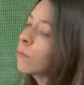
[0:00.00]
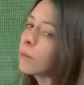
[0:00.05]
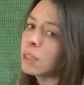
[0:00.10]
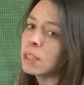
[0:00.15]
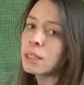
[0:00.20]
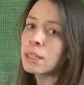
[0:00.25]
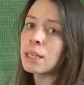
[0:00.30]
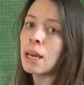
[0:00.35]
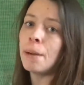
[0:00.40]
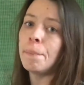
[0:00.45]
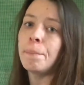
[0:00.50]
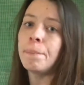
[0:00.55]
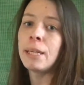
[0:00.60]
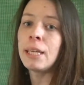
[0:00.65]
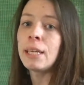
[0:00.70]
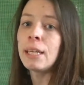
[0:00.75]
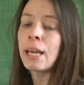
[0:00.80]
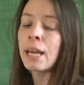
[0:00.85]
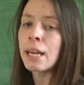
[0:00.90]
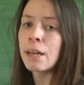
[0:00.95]
with this
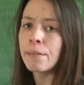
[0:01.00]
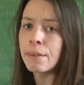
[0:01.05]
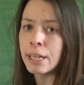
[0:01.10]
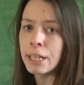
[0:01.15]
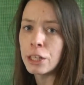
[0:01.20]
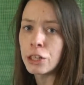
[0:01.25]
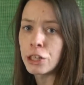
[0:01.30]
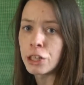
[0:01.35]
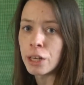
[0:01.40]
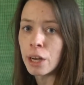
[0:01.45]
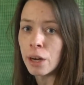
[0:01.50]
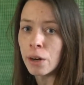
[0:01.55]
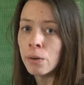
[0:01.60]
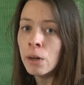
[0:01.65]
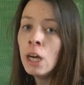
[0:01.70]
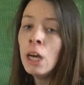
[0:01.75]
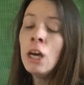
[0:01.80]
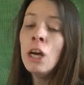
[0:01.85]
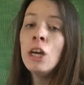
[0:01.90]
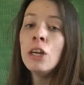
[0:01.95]
NPK ratio,
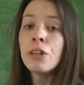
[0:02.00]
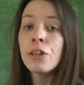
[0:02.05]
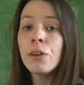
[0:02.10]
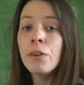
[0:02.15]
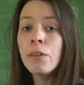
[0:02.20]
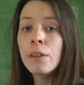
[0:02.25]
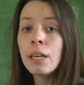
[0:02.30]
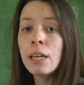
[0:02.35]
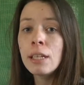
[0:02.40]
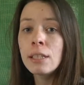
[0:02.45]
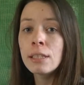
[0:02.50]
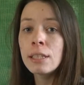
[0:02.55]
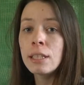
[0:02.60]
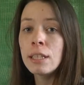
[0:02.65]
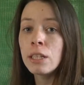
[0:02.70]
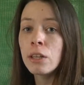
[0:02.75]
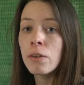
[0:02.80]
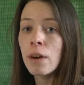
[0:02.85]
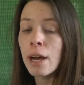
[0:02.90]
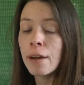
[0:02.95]
two things
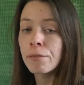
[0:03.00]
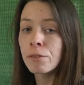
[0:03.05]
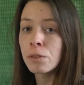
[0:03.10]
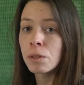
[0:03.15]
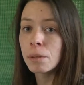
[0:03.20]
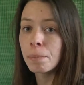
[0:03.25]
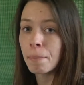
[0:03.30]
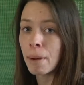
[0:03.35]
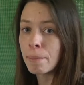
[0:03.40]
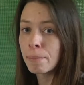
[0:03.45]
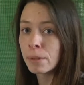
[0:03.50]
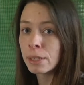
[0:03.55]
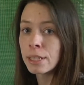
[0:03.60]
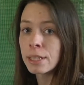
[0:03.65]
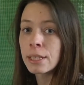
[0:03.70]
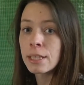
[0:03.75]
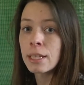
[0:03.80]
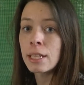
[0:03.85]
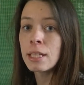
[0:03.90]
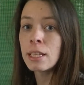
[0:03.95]
that you have to remember
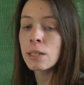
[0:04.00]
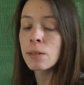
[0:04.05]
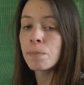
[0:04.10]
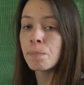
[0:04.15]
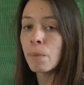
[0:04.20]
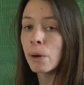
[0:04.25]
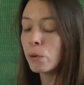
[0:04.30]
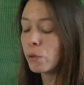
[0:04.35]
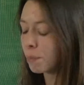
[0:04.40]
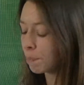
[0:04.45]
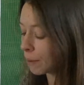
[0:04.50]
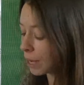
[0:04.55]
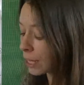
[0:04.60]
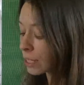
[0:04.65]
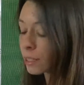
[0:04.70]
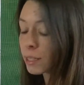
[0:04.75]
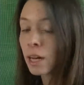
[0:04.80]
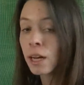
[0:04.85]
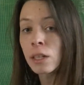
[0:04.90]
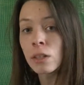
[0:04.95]
is that it's both
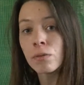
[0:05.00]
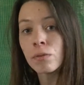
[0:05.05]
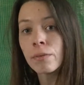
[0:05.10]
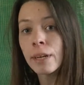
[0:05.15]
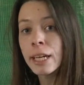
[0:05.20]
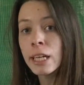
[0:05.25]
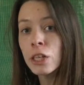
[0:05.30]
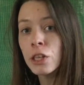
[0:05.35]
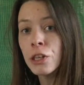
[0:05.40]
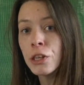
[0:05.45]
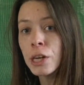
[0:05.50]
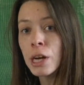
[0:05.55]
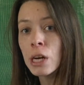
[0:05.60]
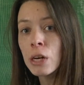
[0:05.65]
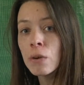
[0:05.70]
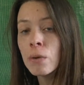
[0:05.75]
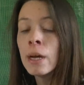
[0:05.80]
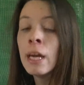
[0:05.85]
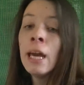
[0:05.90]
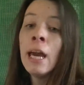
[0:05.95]
based on a
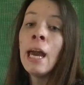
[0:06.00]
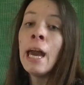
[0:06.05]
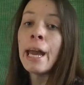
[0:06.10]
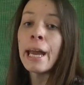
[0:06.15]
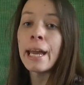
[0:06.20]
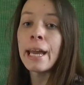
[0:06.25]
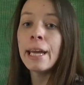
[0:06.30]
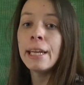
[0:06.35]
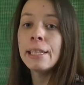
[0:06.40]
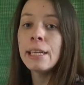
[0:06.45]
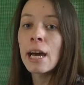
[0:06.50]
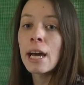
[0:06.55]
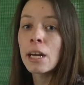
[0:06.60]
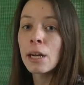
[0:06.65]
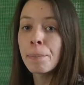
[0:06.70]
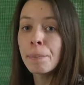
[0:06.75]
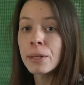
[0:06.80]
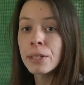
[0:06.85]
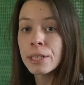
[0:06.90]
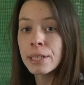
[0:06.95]
ratio and on
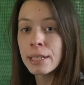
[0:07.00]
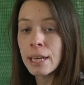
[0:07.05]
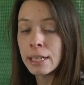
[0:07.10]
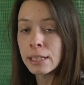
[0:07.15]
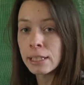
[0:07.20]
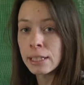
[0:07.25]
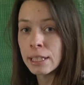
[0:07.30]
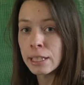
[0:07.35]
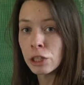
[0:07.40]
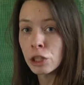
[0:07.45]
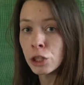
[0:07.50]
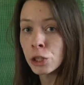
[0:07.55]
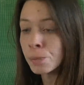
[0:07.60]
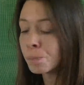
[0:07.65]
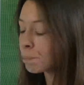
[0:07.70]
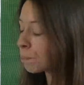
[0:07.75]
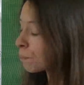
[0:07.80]
a percentage.